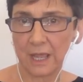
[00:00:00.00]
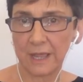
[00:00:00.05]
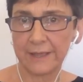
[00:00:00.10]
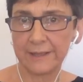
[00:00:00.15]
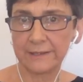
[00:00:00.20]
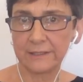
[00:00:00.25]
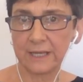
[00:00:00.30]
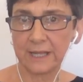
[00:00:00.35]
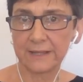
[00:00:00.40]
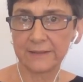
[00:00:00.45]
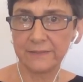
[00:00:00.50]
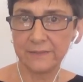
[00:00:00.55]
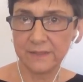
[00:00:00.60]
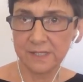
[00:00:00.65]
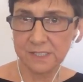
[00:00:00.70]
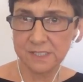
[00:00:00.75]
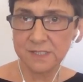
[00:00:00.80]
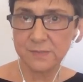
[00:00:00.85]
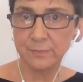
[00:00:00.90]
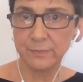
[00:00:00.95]
And
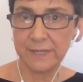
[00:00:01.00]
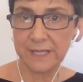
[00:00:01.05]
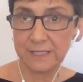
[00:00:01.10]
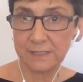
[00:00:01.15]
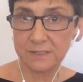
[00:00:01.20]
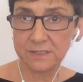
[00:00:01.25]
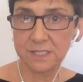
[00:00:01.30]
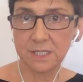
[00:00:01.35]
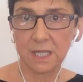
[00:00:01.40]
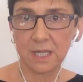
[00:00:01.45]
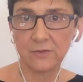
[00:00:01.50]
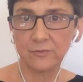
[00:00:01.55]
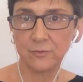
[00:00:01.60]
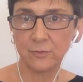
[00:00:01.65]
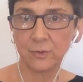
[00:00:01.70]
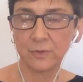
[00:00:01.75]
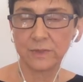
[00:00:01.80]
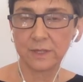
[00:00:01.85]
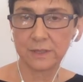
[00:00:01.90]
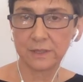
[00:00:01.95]
this means,
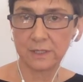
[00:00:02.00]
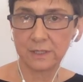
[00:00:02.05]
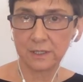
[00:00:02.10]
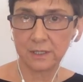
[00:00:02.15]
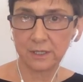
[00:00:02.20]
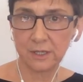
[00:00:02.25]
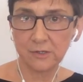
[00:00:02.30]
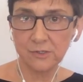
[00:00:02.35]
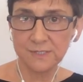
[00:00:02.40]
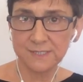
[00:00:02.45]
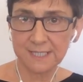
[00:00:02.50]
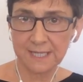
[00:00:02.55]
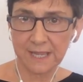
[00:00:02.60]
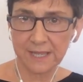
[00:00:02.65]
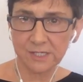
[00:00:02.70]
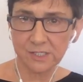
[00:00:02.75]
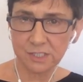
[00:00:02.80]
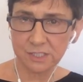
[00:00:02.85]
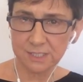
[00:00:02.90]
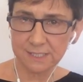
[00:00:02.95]
therefore, that the
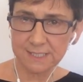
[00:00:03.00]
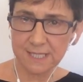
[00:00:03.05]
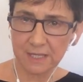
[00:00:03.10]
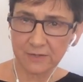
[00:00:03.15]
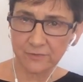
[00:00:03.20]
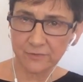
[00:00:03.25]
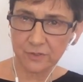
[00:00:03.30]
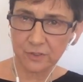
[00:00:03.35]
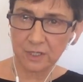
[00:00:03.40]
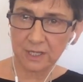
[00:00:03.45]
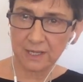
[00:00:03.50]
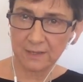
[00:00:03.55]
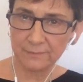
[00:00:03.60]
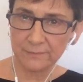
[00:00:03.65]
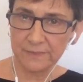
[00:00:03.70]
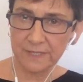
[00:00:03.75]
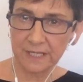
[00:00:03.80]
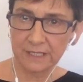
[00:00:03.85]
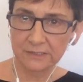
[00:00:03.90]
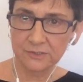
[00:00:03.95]
negotiations have to
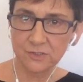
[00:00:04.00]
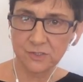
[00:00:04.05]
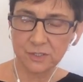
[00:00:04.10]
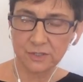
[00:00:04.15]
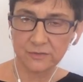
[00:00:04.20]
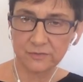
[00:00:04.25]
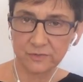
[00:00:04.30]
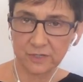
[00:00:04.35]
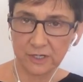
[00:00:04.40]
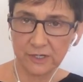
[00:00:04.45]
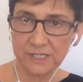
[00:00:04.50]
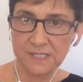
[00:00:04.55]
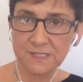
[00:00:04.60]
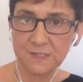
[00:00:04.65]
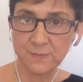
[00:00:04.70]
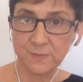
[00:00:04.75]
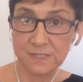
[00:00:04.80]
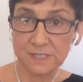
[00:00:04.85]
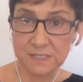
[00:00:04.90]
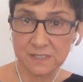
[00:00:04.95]
come down to the very
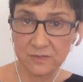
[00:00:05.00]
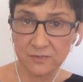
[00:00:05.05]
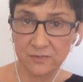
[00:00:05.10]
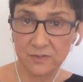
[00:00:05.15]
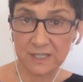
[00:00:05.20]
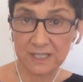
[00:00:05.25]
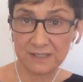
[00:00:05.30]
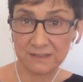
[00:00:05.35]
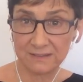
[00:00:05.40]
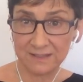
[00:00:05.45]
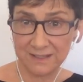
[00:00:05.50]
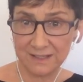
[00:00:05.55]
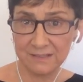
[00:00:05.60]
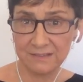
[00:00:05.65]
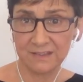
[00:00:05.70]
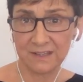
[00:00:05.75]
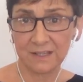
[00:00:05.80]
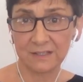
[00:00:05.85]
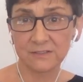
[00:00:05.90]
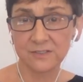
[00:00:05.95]
specific
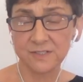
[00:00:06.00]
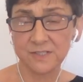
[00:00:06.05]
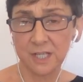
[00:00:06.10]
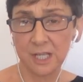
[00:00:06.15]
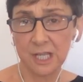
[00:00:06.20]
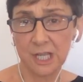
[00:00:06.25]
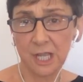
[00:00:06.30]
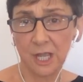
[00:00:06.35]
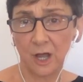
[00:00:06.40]
details